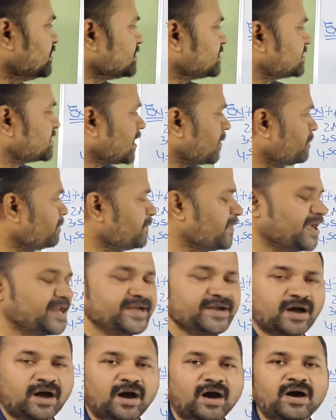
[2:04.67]
some
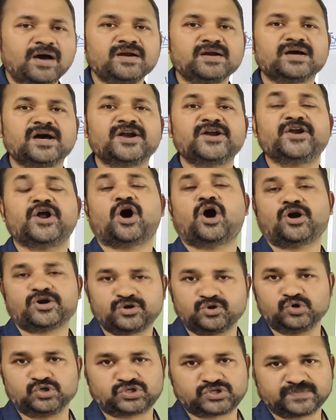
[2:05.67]
men are not
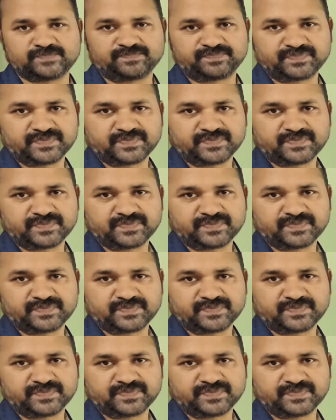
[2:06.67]
good.